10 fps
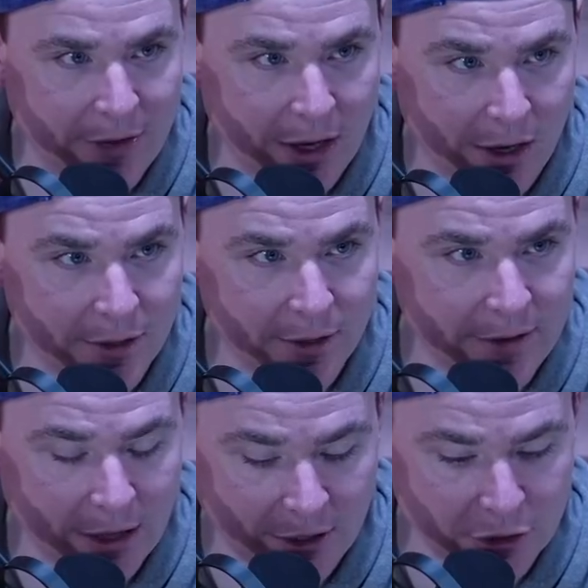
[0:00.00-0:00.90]
there under
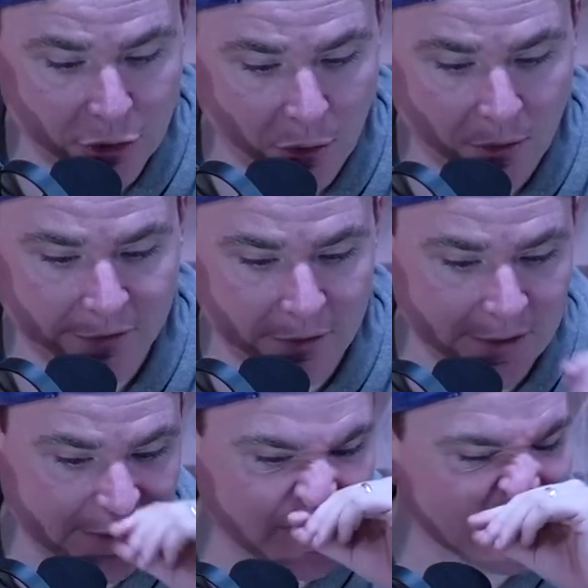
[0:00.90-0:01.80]
their control. So
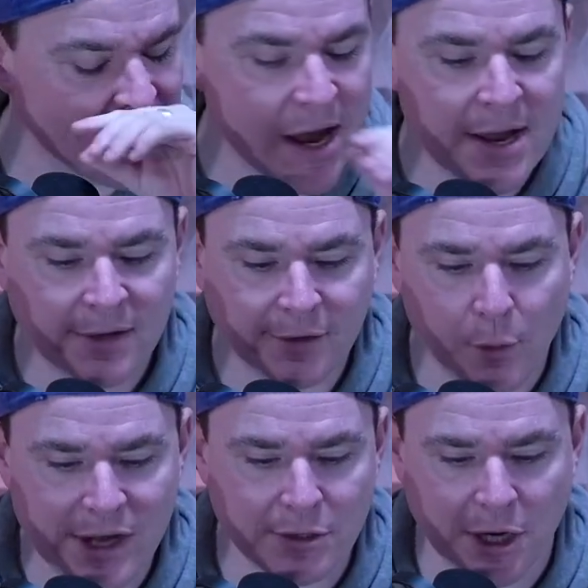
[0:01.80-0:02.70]
this is, so
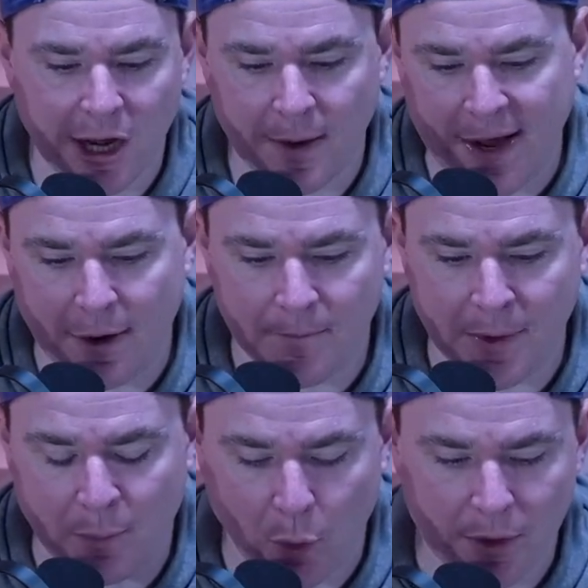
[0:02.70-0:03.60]
when you talk about the
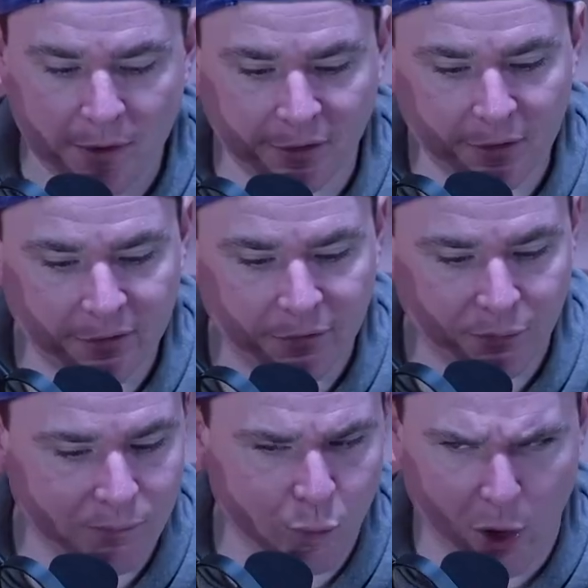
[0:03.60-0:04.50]
borders of
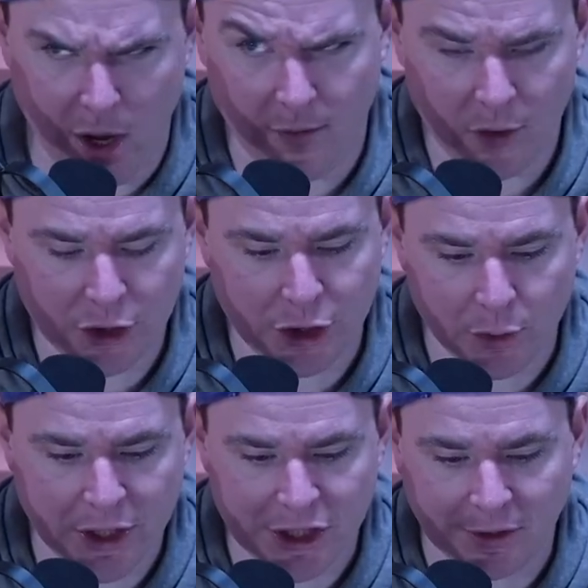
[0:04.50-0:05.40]
whatever,
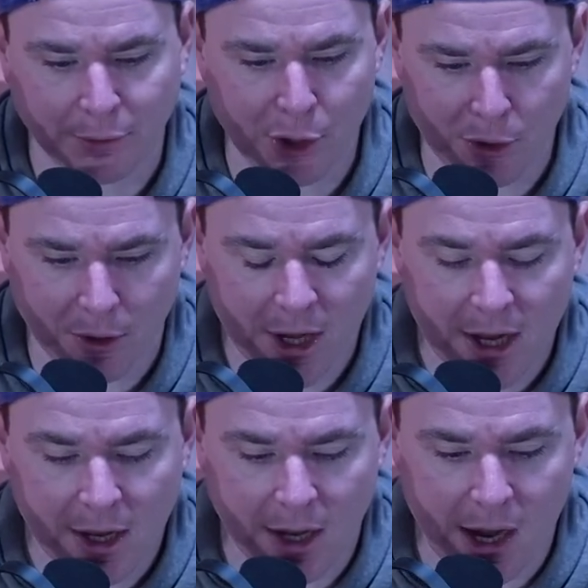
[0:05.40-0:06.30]
Jewish Israel,
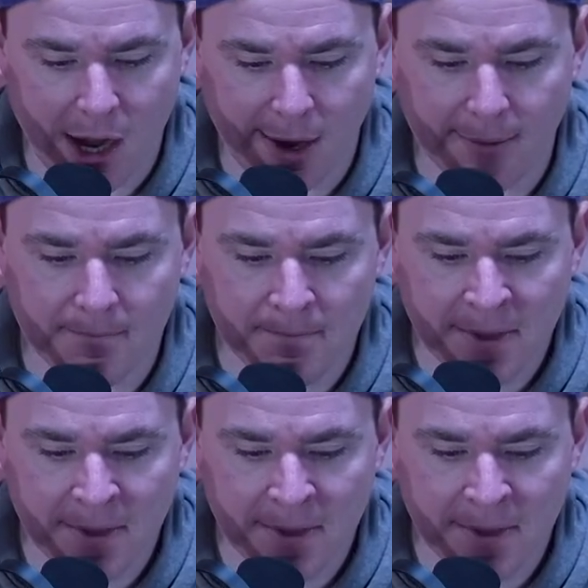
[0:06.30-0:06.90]
um,